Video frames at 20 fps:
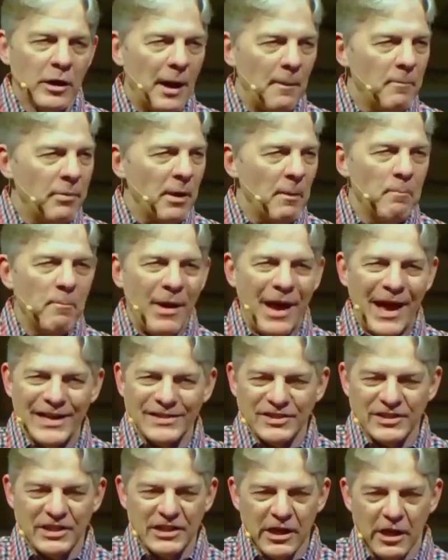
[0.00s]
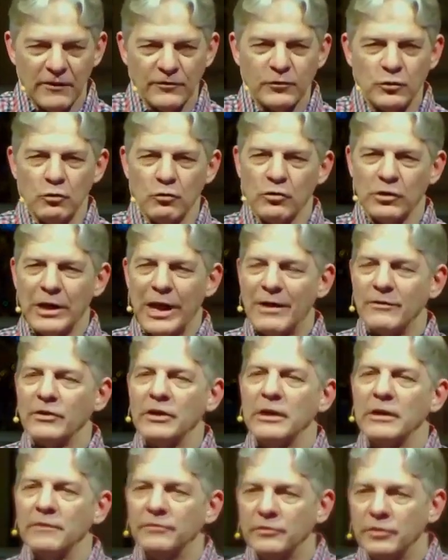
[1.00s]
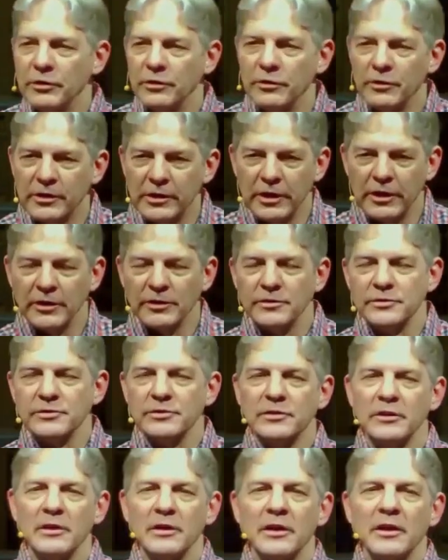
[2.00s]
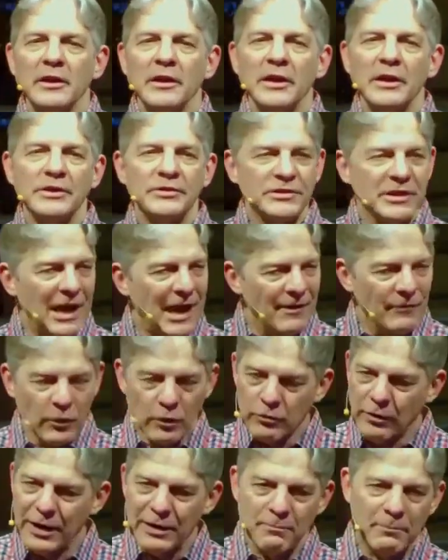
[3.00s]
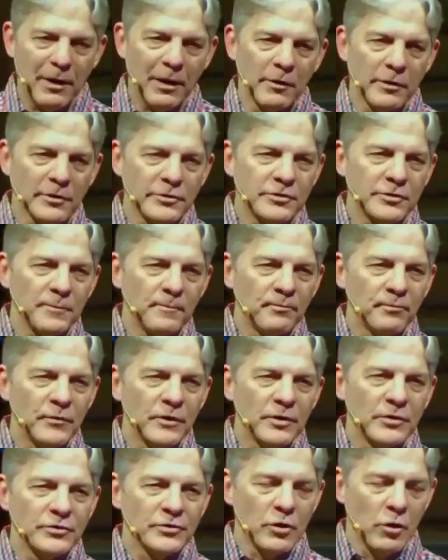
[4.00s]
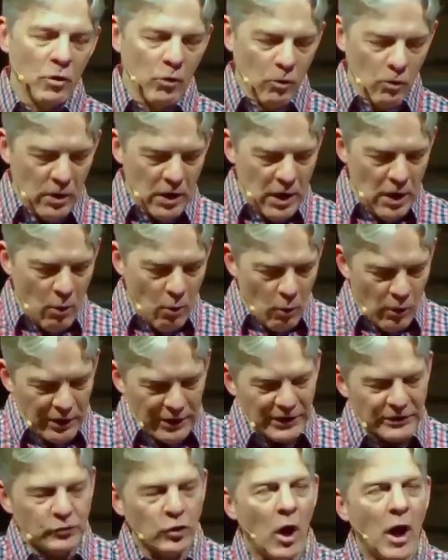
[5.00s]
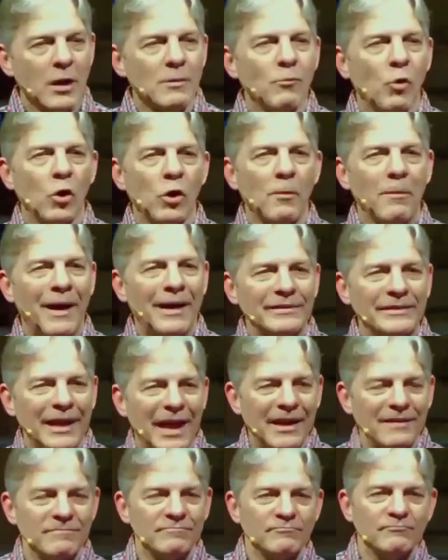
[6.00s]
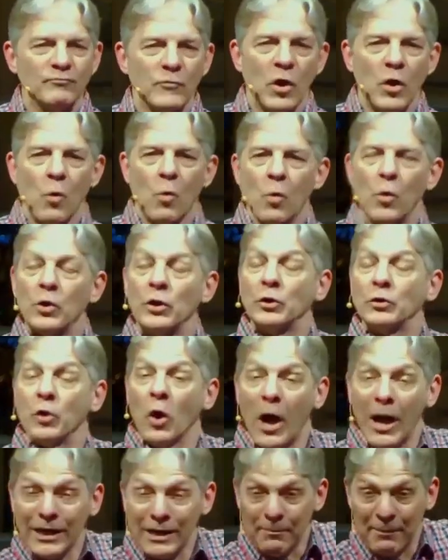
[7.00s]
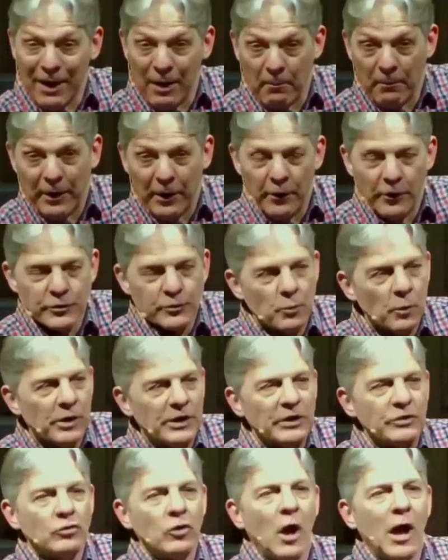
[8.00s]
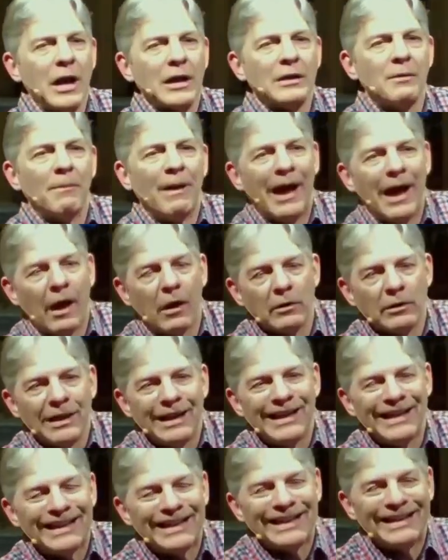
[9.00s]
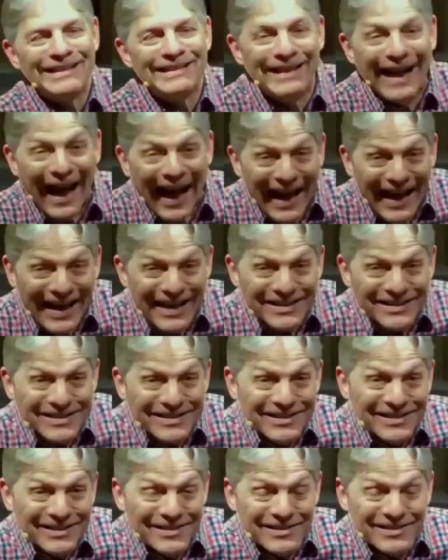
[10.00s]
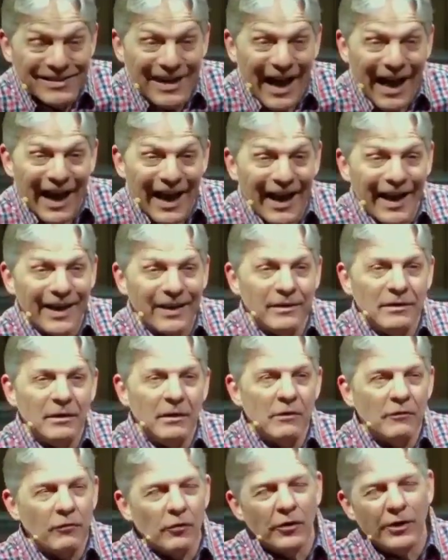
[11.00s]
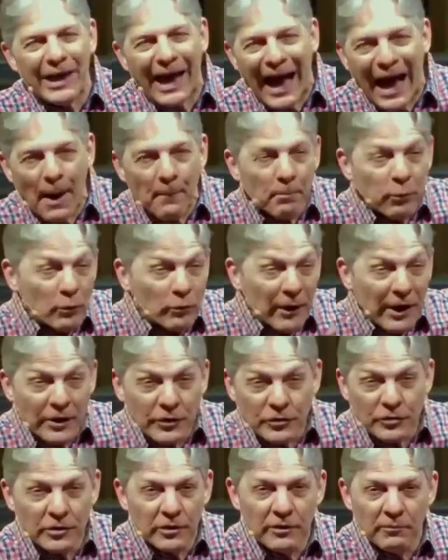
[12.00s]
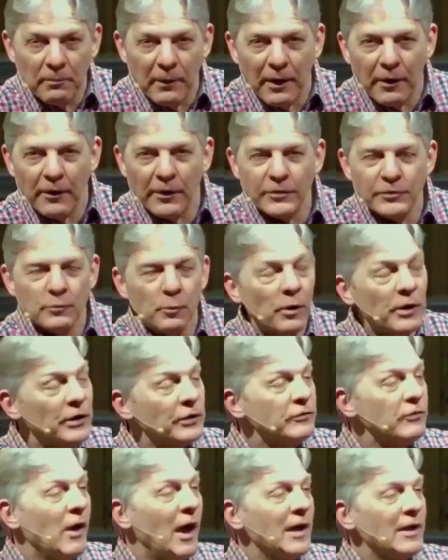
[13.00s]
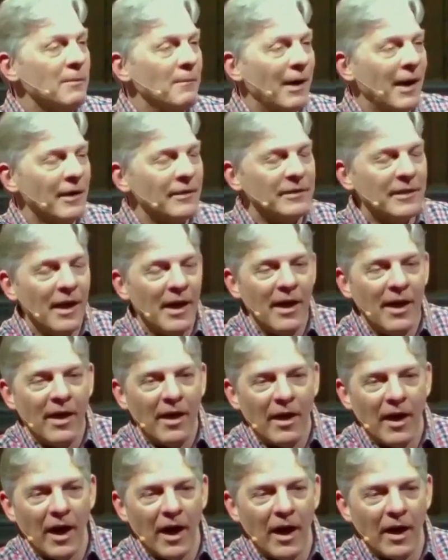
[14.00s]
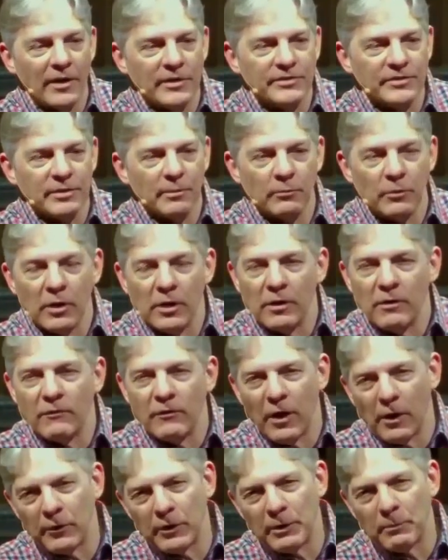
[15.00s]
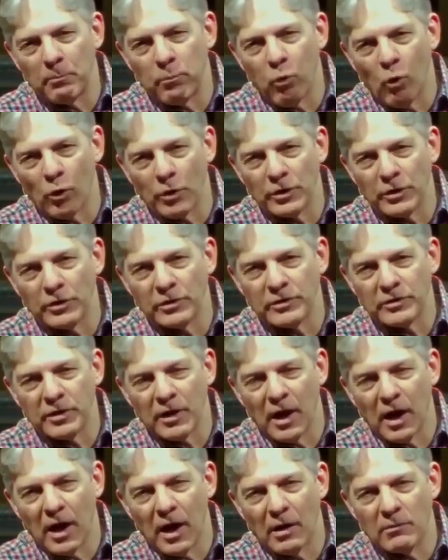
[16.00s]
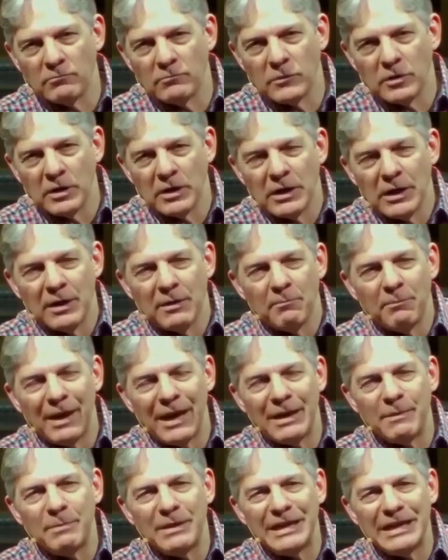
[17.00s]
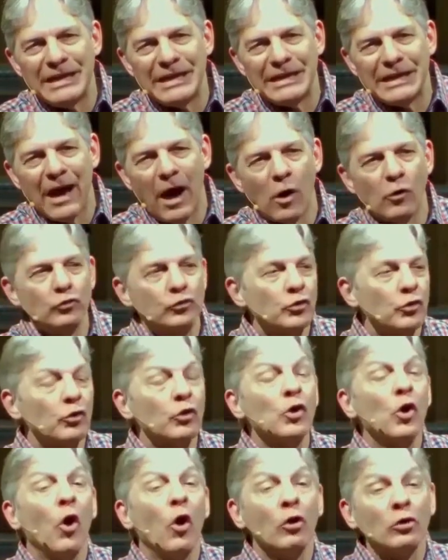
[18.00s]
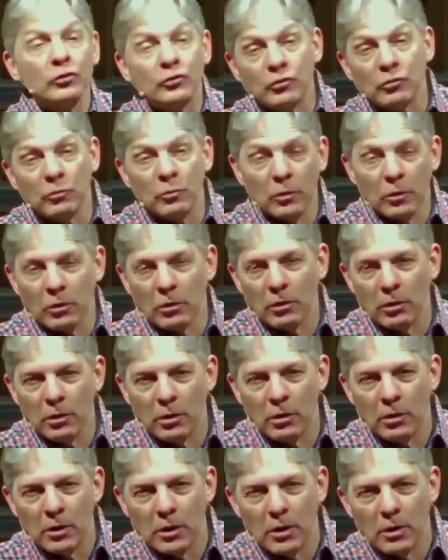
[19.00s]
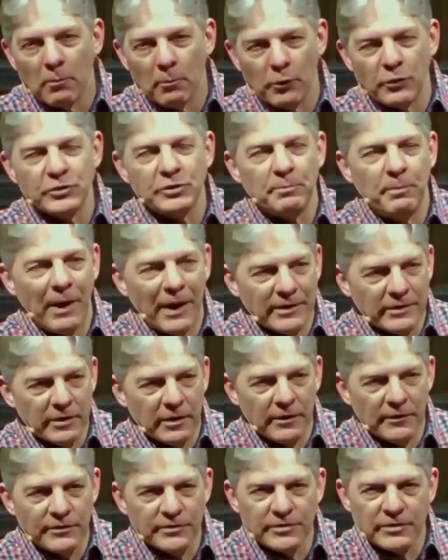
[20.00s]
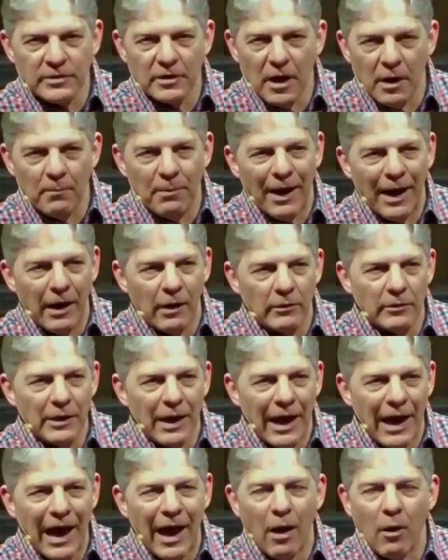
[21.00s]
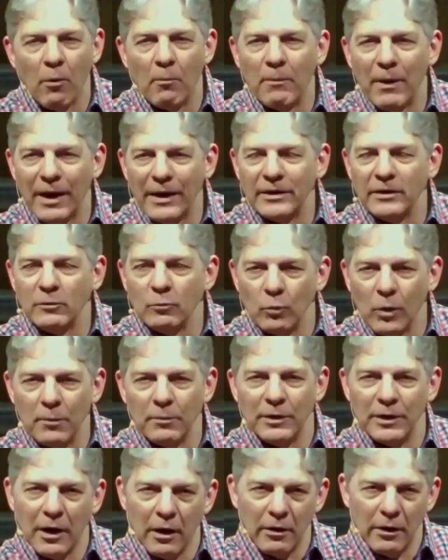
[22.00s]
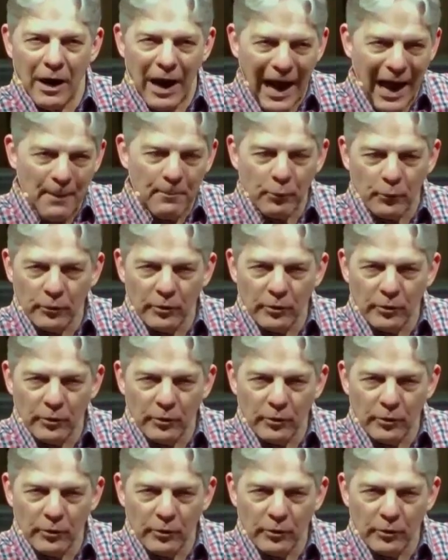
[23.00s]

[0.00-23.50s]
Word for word: The, the best gift you could ever give to your kids is to have a great marriage. So, we're going to talk more about that. We're going to talk about marriage. We're going to talk about God's design for the operation of marriage. We're going to talk about uh, some very important, um, maybe countercultural perspectives about how men and women are,